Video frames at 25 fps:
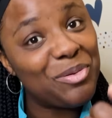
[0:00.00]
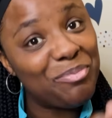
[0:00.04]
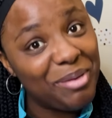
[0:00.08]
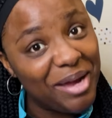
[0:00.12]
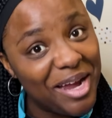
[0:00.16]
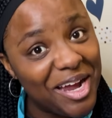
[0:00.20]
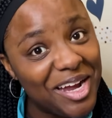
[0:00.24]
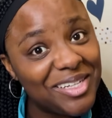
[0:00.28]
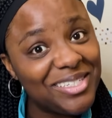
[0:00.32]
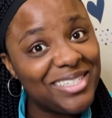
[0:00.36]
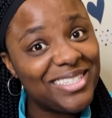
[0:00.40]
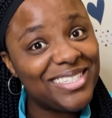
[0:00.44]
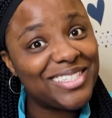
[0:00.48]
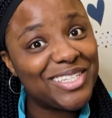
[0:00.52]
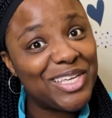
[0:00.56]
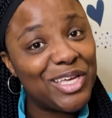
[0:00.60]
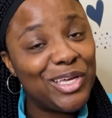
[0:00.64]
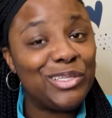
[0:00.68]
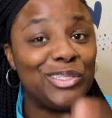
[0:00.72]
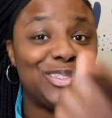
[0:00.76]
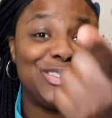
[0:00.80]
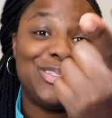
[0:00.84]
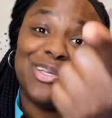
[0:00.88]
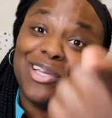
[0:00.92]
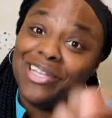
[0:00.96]
parenting
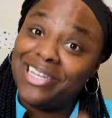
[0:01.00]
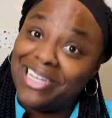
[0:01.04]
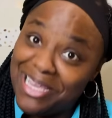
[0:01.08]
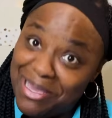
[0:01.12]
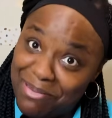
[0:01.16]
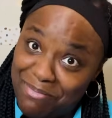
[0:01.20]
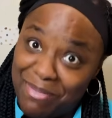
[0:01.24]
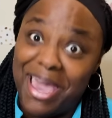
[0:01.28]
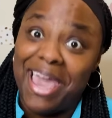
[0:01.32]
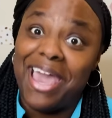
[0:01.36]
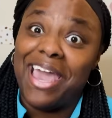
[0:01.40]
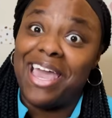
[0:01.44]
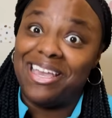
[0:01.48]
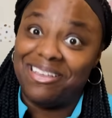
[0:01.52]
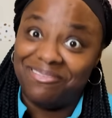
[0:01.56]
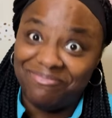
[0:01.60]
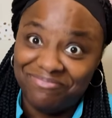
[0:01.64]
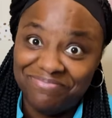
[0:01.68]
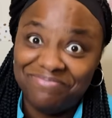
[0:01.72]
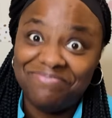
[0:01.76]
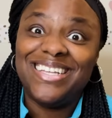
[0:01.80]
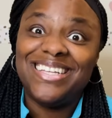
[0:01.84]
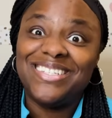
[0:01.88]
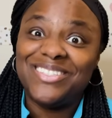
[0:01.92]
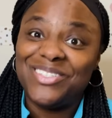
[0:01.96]
skills, you're gonna get mad.
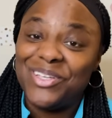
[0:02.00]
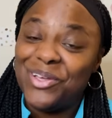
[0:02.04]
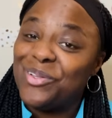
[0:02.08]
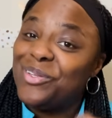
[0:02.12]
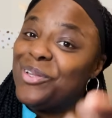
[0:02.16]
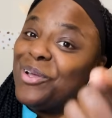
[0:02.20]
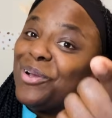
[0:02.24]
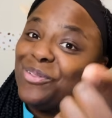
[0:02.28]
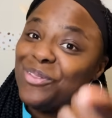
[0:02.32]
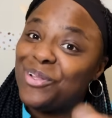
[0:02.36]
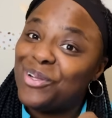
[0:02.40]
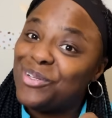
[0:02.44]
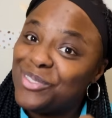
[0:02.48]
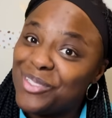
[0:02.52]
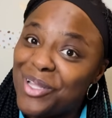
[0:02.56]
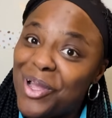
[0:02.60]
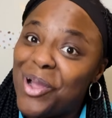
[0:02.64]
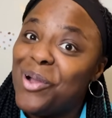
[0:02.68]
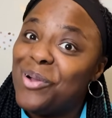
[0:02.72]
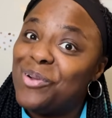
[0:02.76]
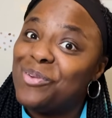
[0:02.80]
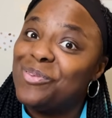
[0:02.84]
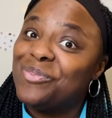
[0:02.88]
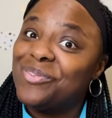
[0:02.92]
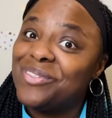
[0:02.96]
So don't throw
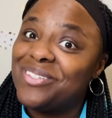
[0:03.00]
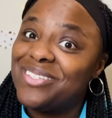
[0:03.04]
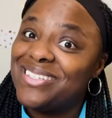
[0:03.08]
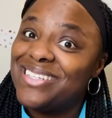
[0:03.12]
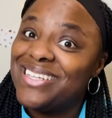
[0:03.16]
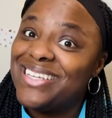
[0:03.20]
stones.